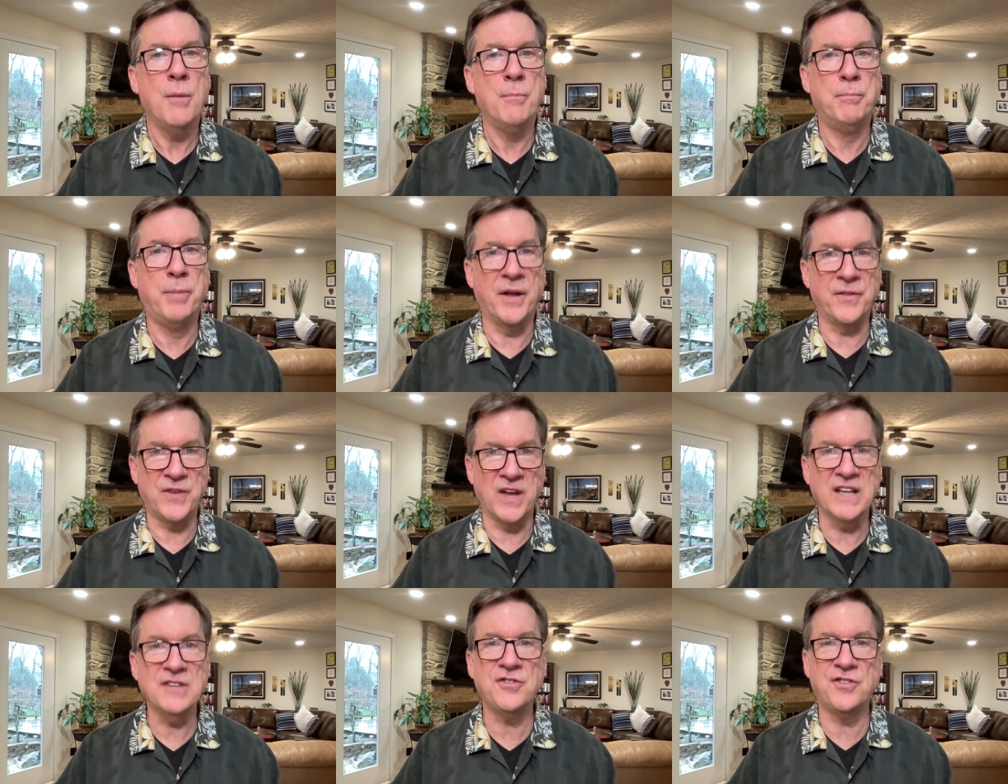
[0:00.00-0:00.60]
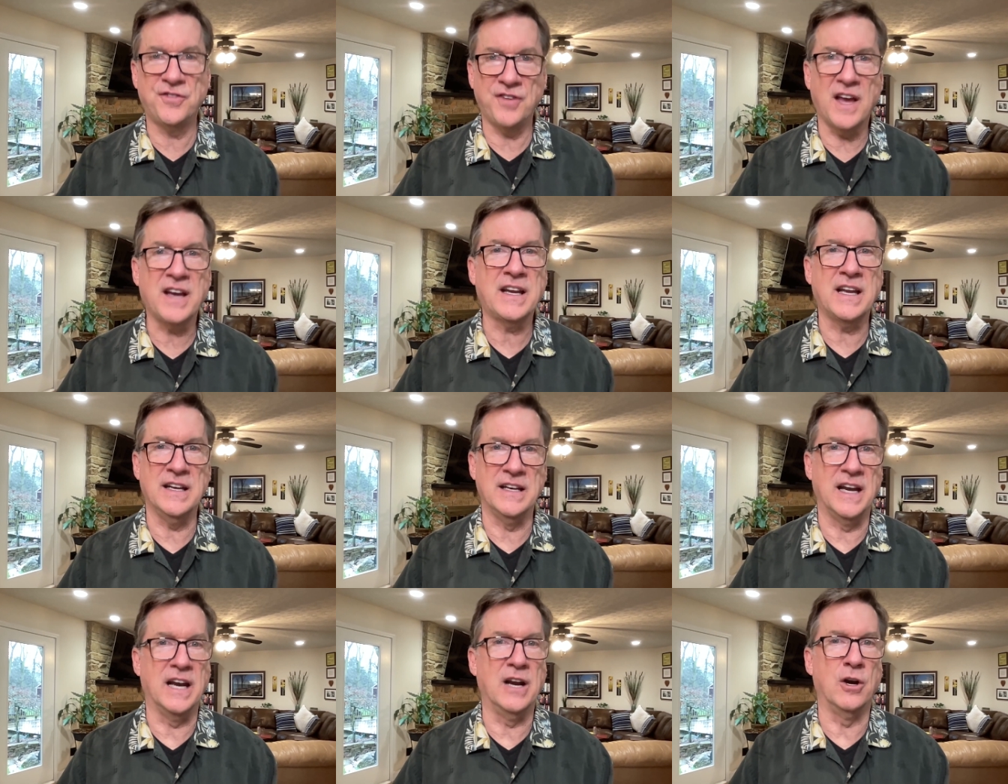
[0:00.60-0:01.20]
but that
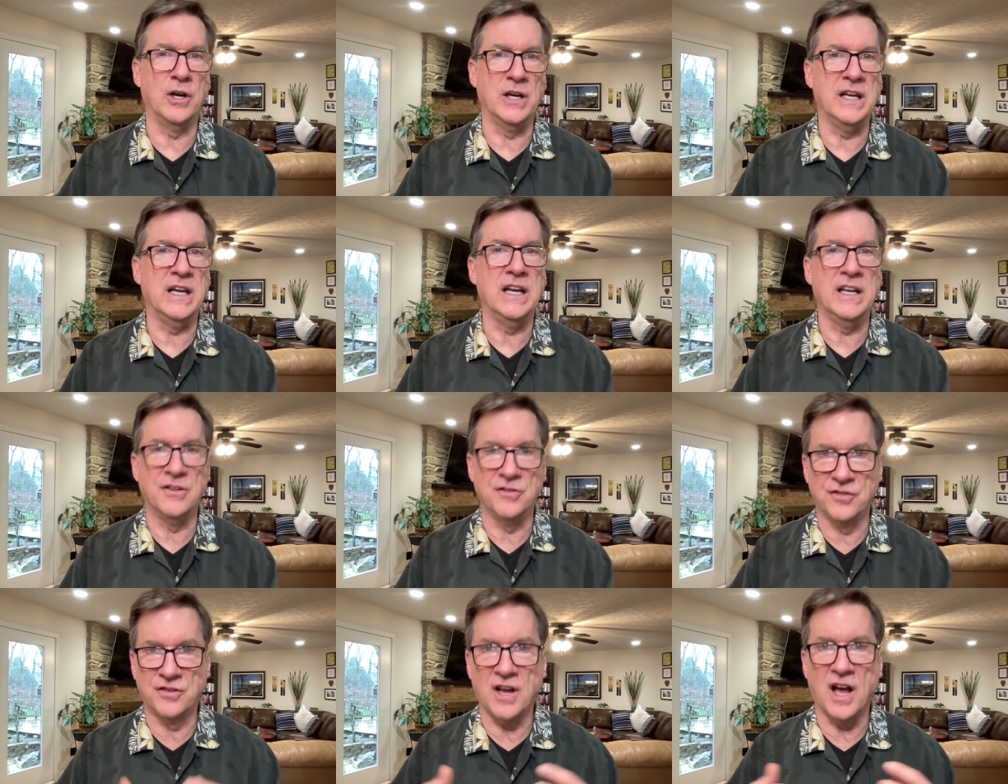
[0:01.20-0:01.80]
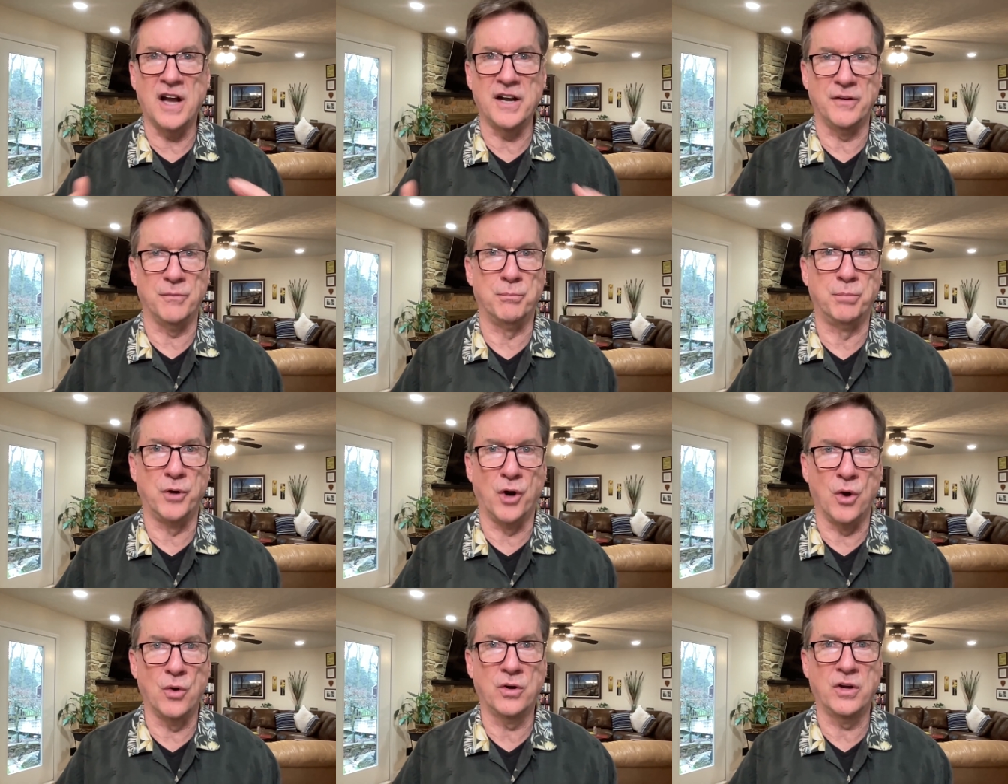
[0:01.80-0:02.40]
secondary is kind of
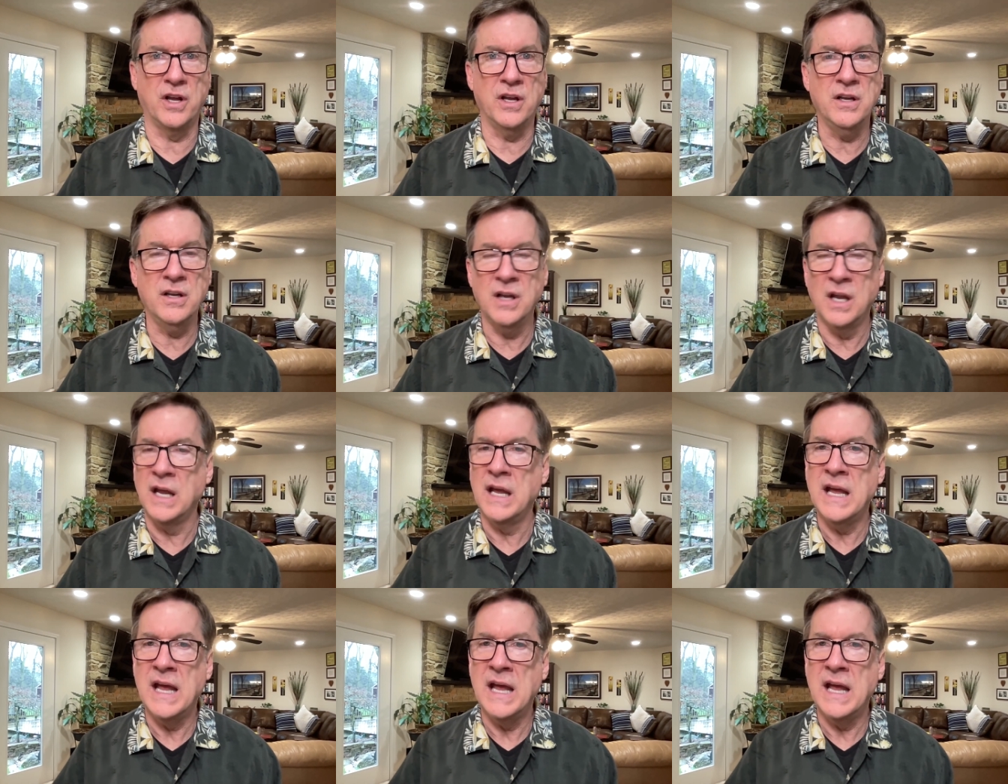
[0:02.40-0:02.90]
broken.